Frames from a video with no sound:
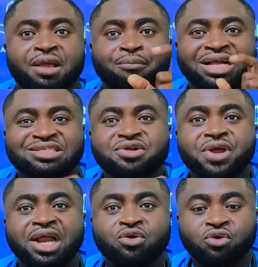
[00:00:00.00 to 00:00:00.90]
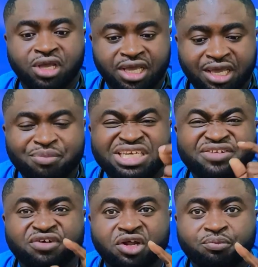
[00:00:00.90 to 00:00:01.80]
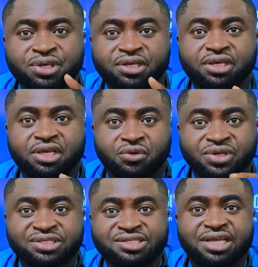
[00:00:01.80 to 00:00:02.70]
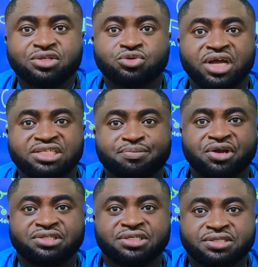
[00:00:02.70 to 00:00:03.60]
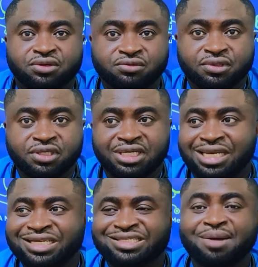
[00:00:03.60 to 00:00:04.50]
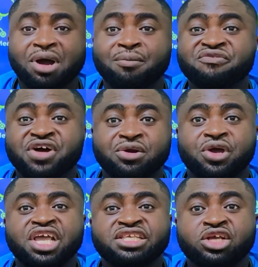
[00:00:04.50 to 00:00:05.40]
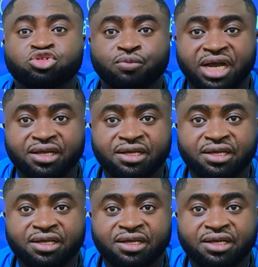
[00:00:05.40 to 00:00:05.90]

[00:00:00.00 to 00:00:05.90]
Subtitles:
Bacteria no ebe develop resistant to antibiotics no. Next time I'll be fan no enye adwuma.